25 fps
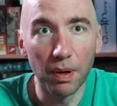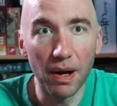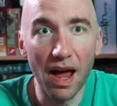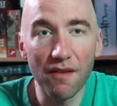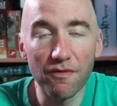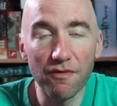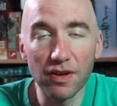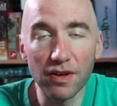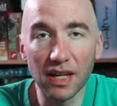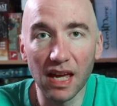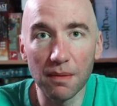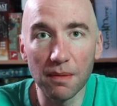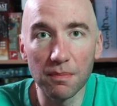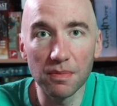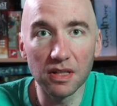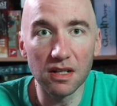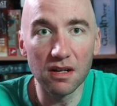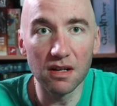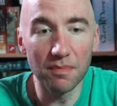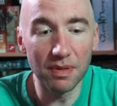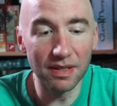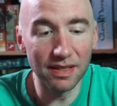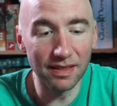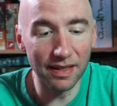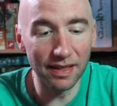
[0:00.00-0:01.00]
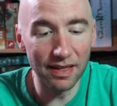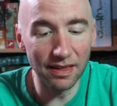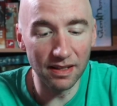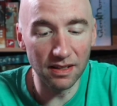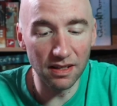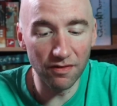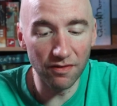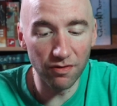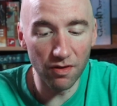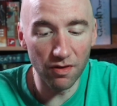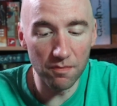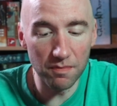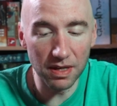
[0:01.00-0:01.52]
every game is going to be slightly
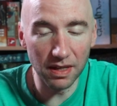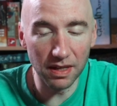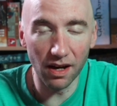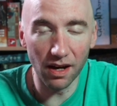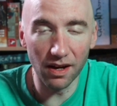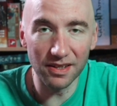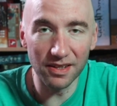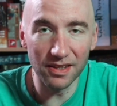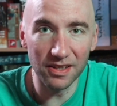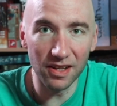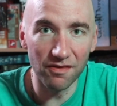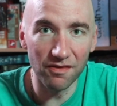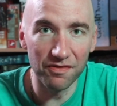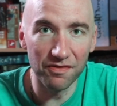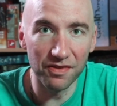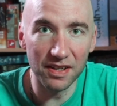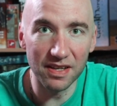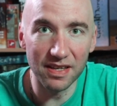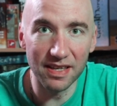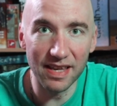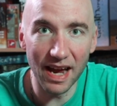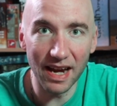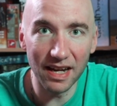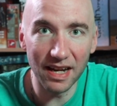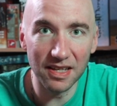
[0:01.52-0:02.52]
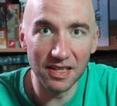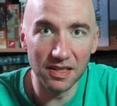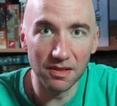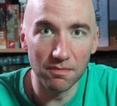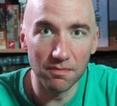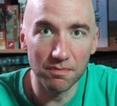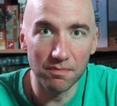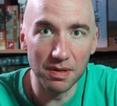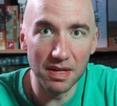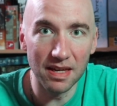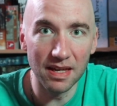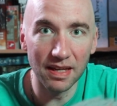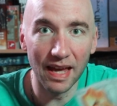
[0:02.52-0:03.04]
different because of the decks
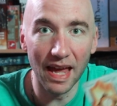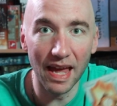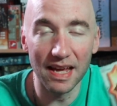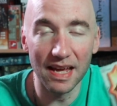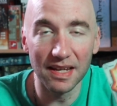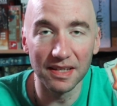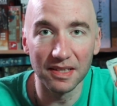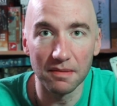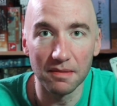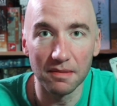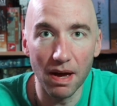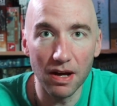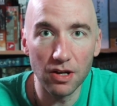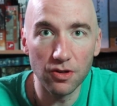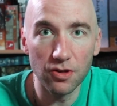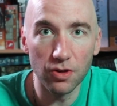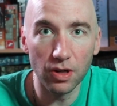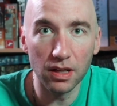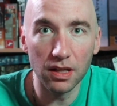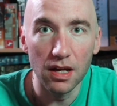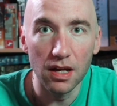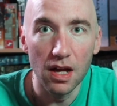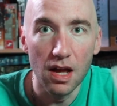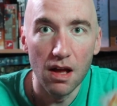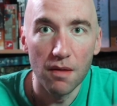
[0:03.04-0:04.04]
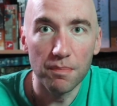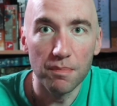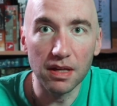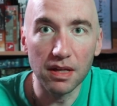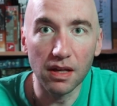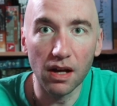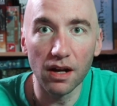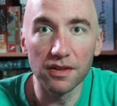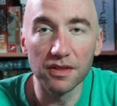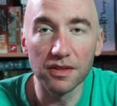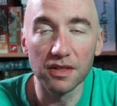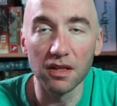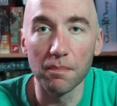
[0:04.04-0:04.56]
being asymmetric,
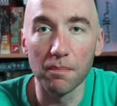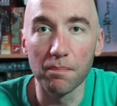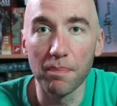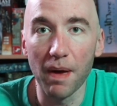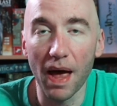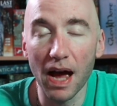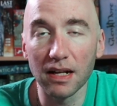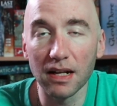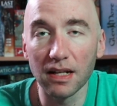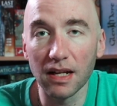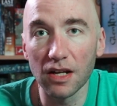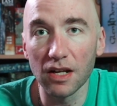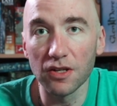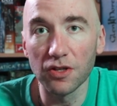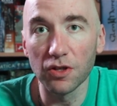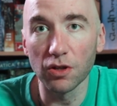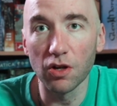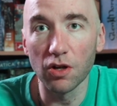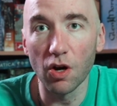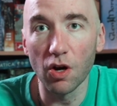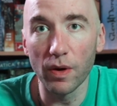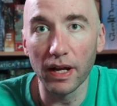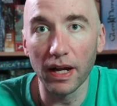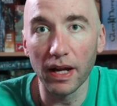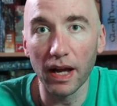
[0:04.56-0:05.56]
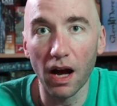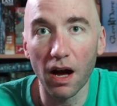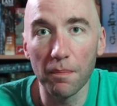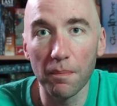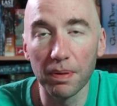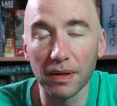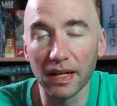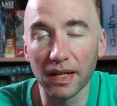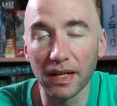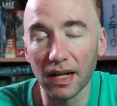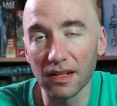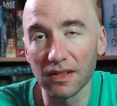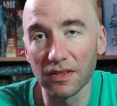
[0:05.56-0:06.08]
because the bad guys you're going up
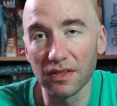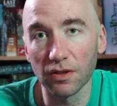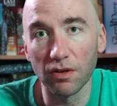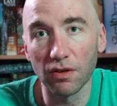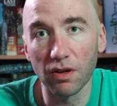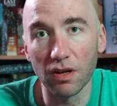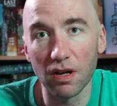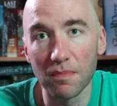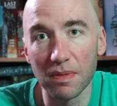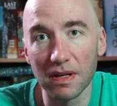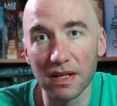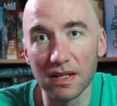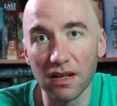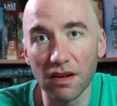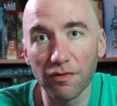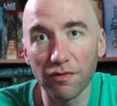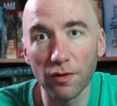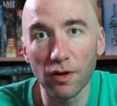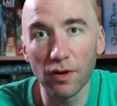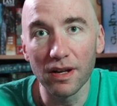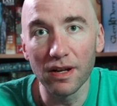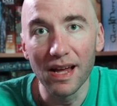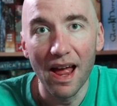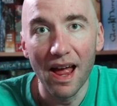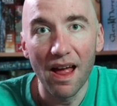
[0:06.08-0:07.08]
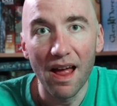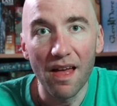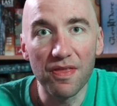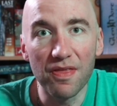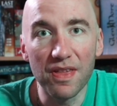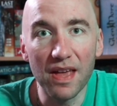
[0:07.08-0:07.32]
against are going to be different, and the